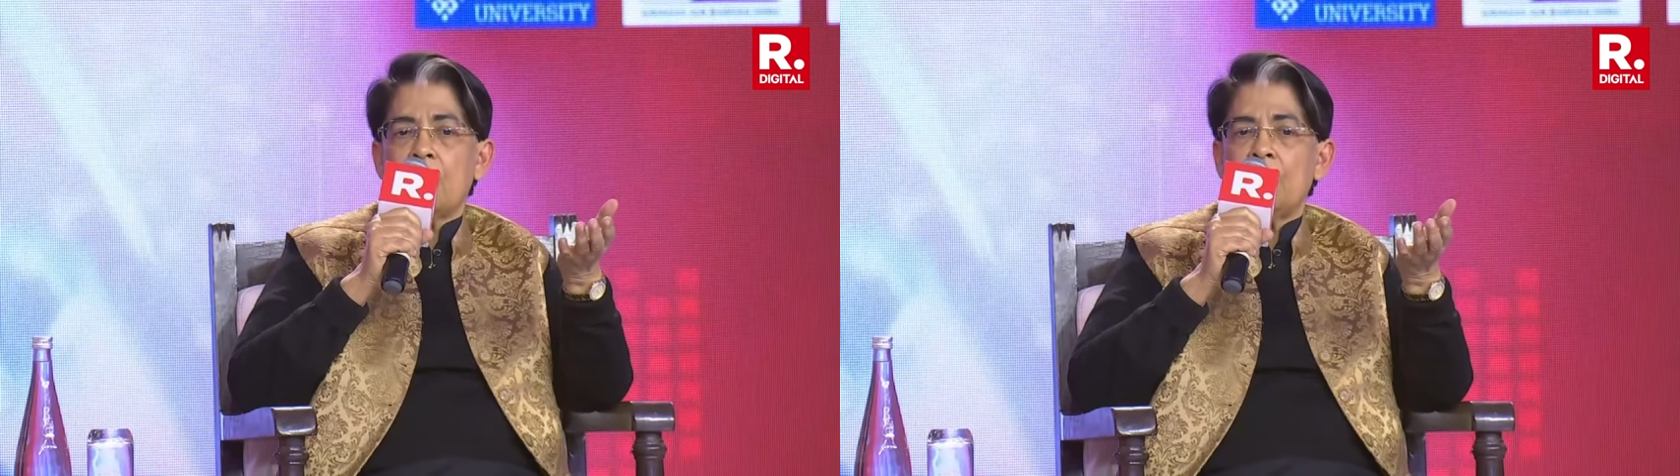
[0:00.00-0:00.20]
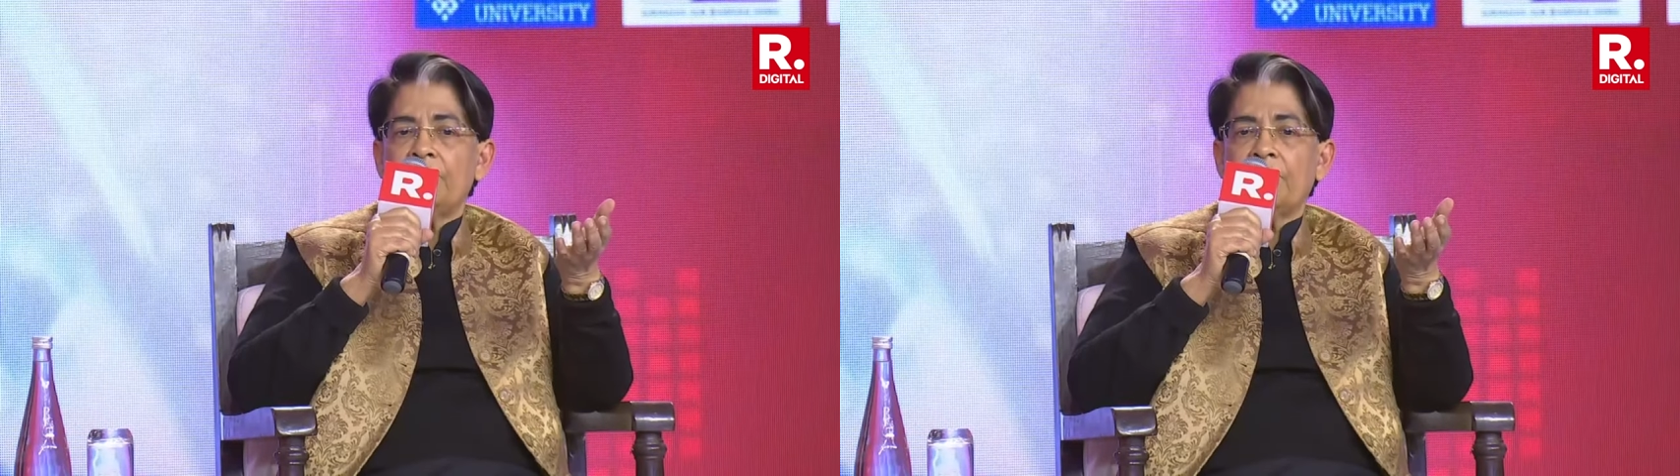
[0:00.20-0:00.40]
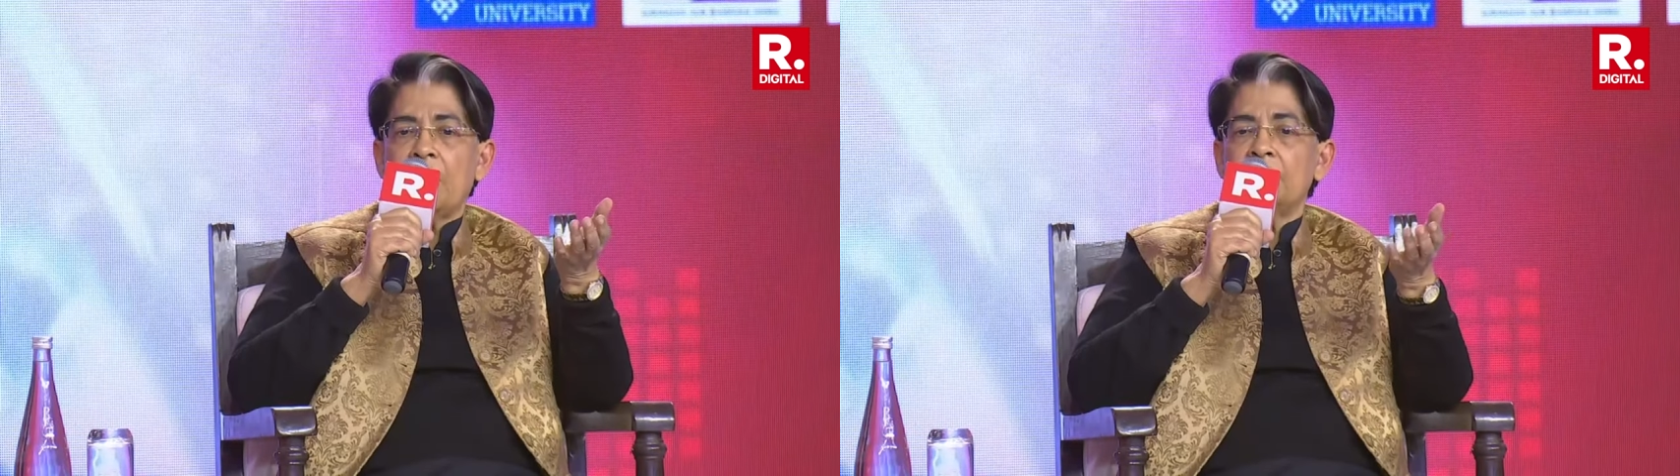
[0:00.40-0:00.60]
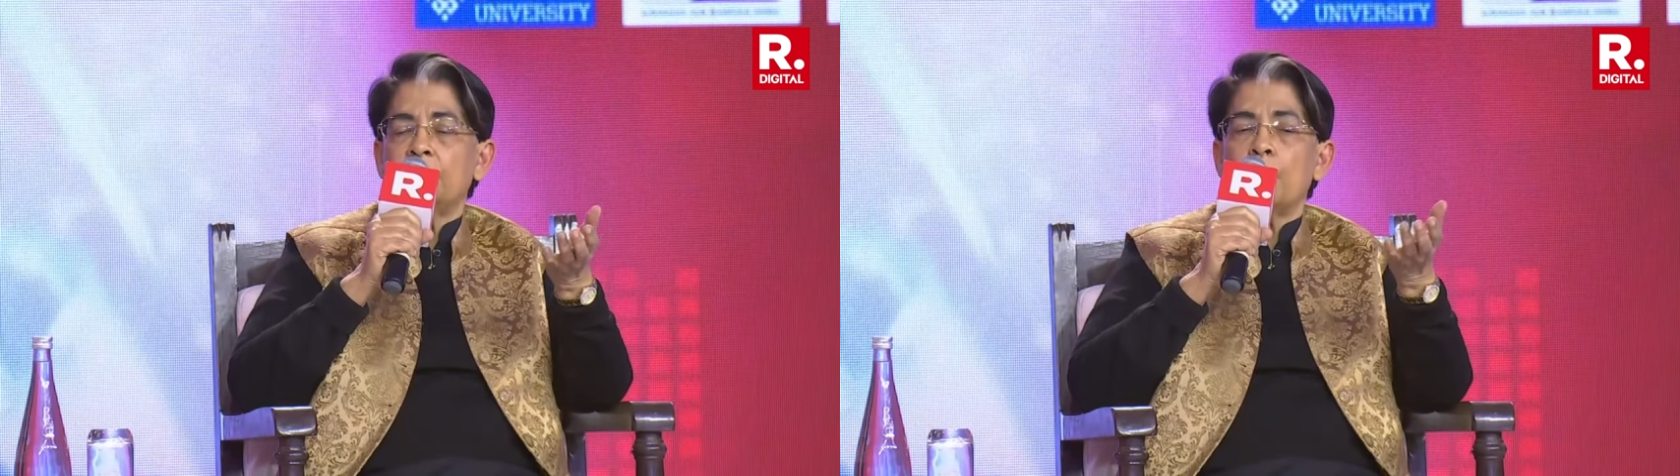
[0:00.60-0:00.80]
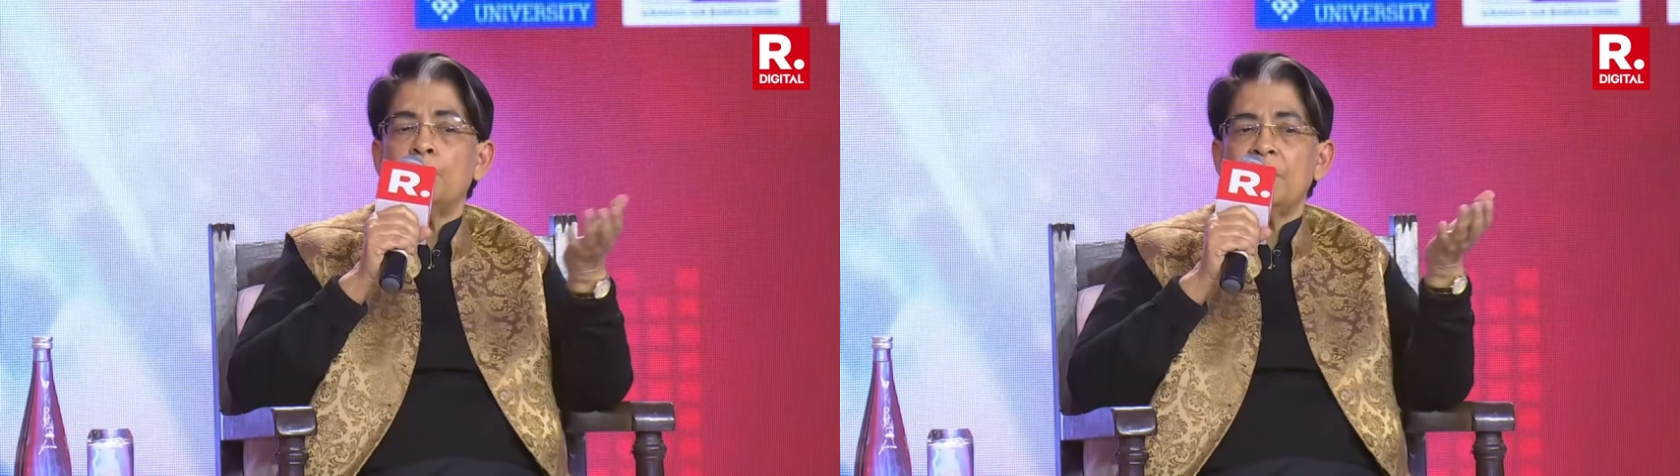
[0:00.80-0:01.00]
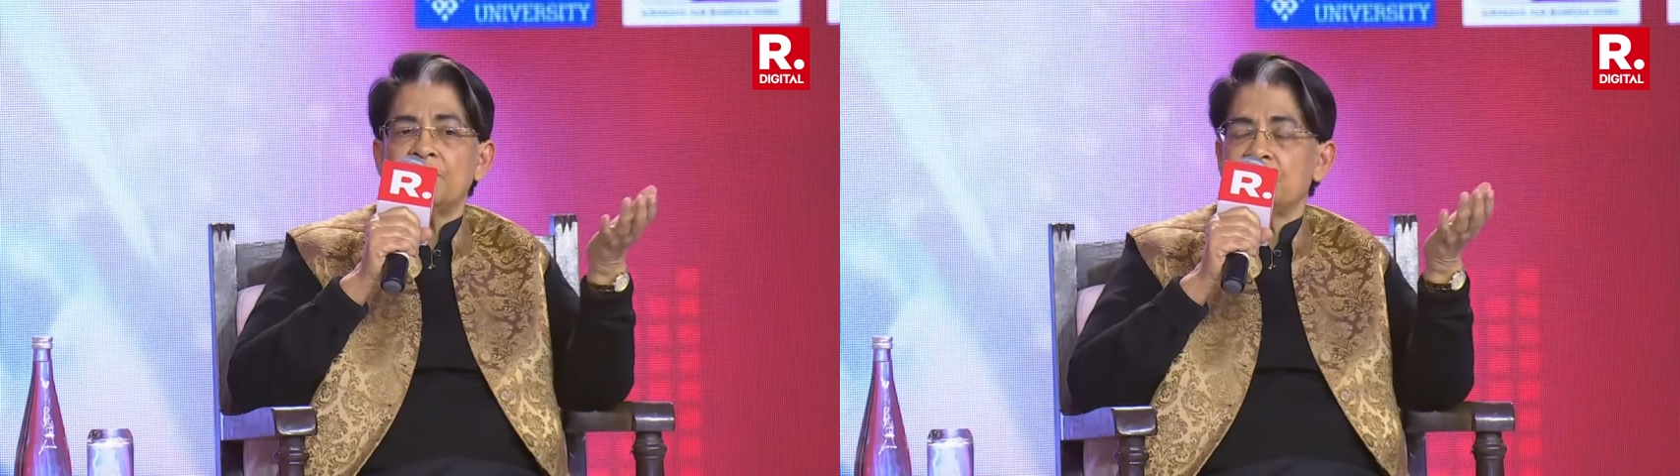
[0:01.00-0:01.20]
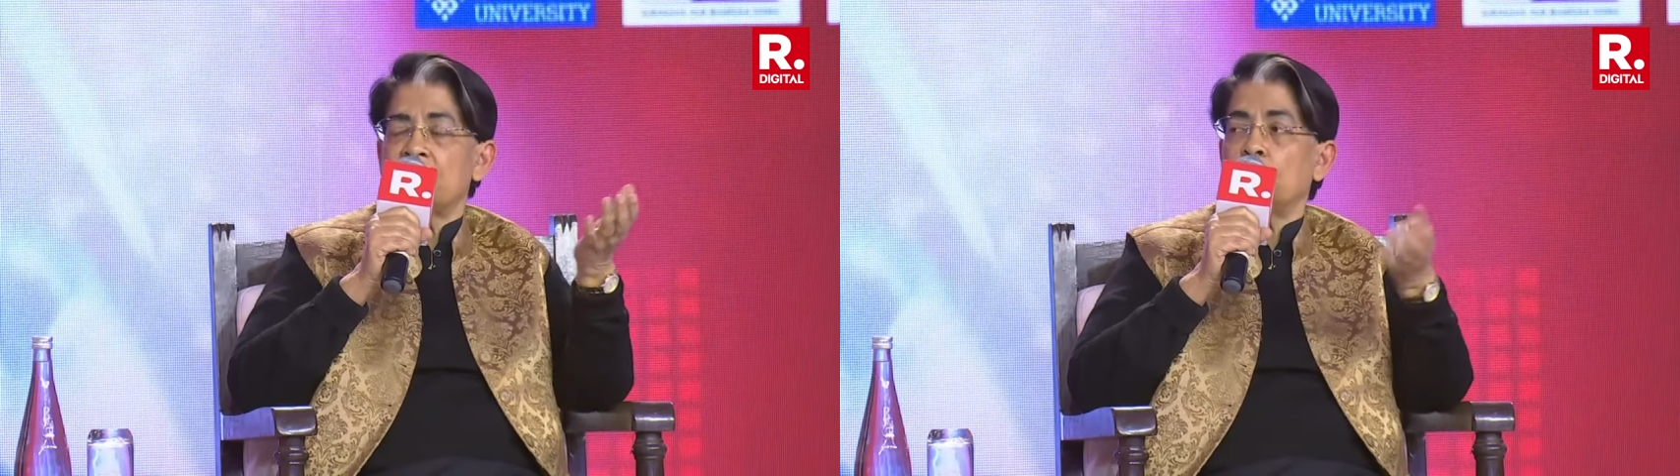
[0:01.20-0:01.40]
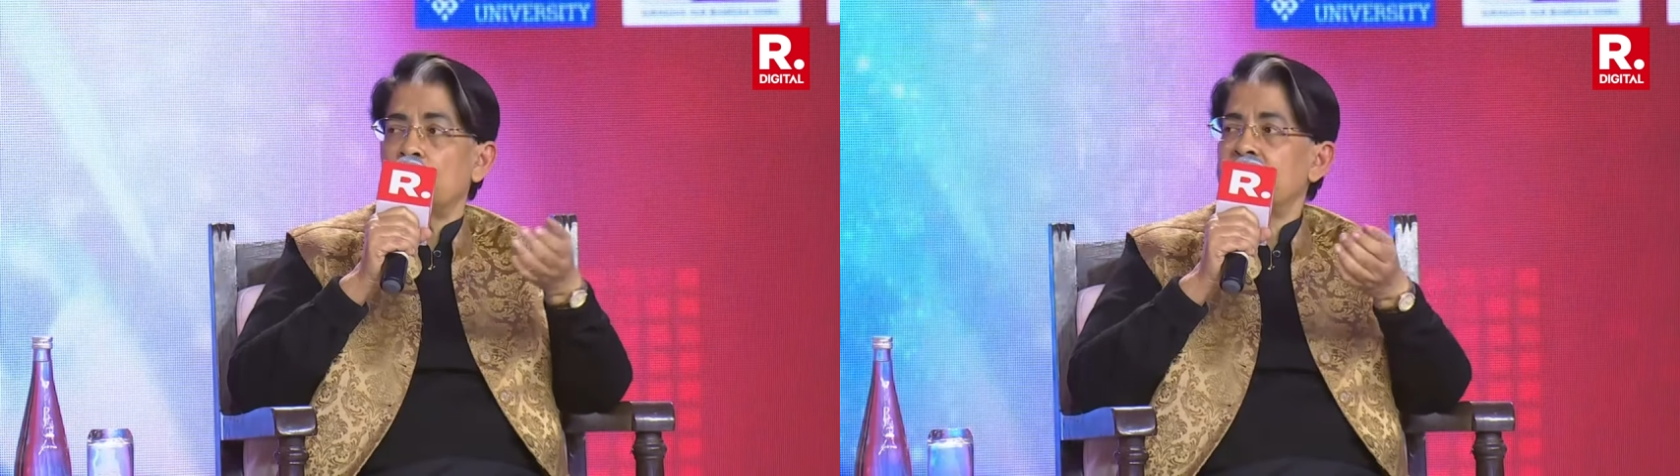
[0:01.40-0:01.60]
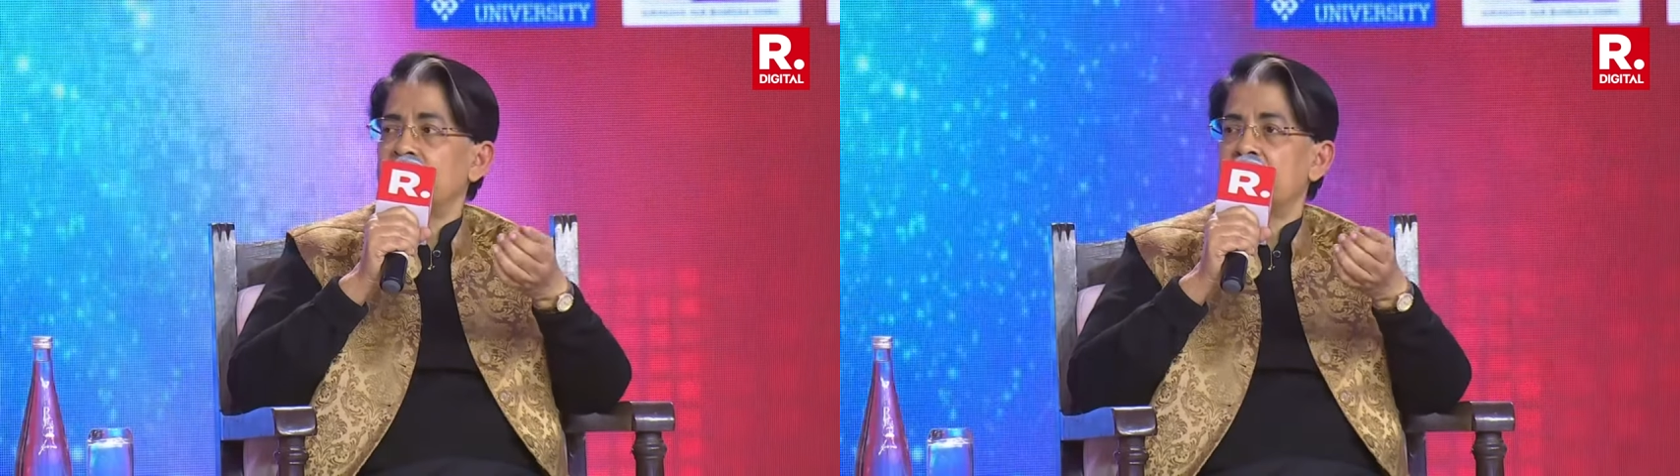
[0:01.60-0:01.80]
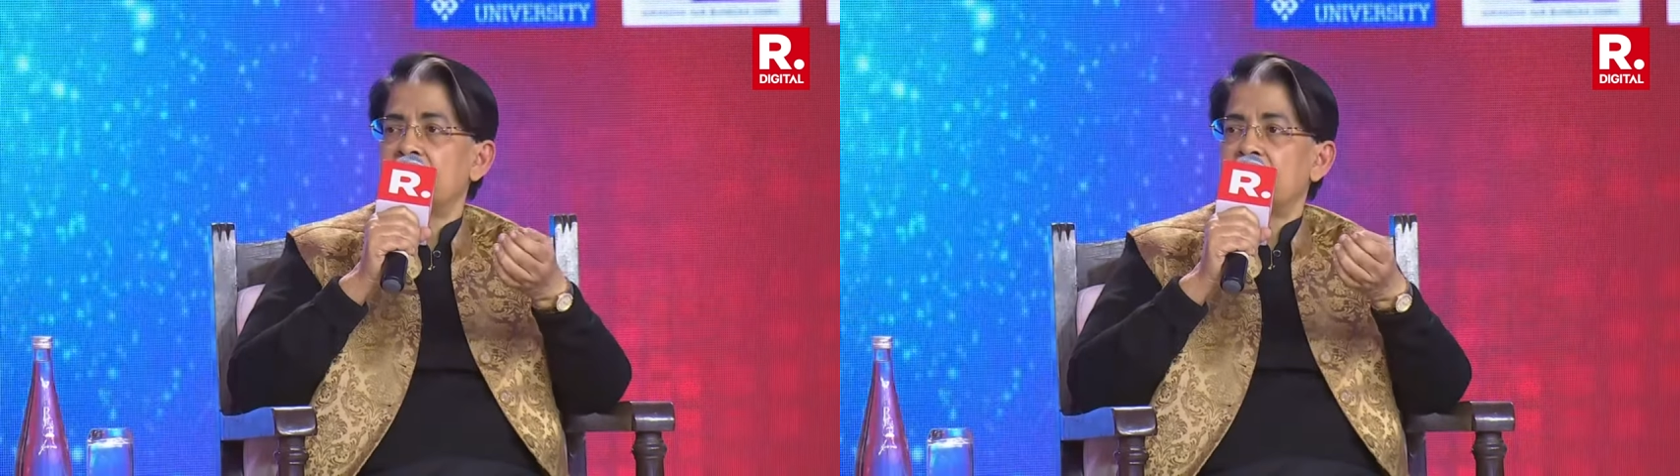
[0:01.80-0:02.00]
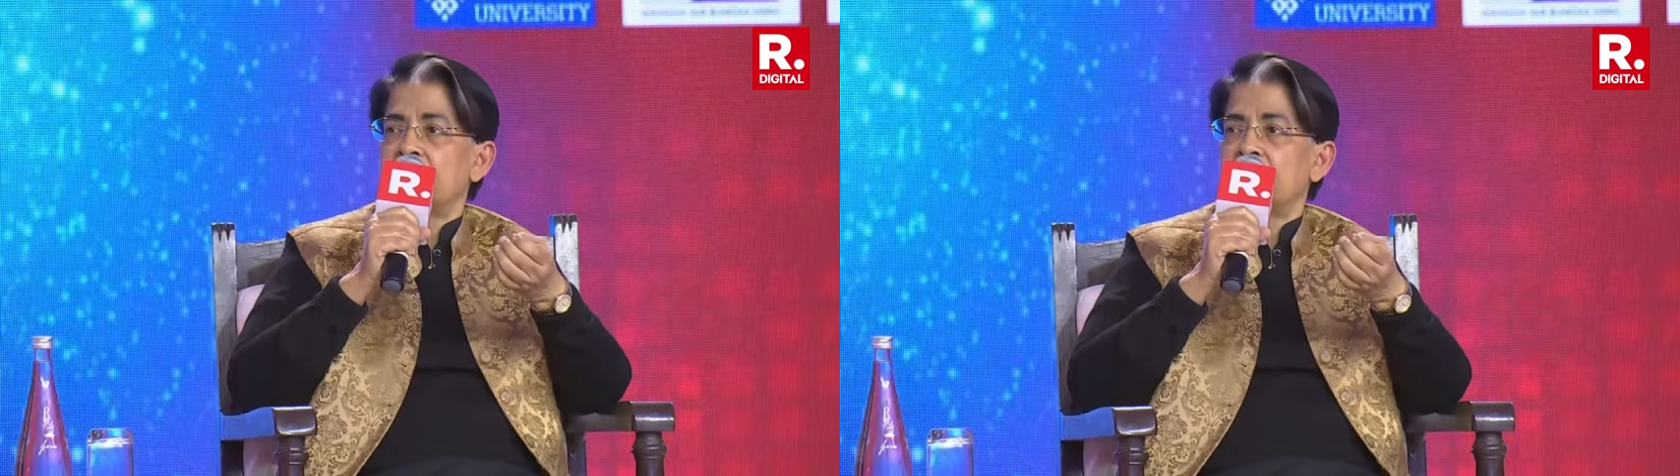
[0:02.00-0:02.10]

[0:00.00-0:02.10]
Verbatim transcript: of our population are women,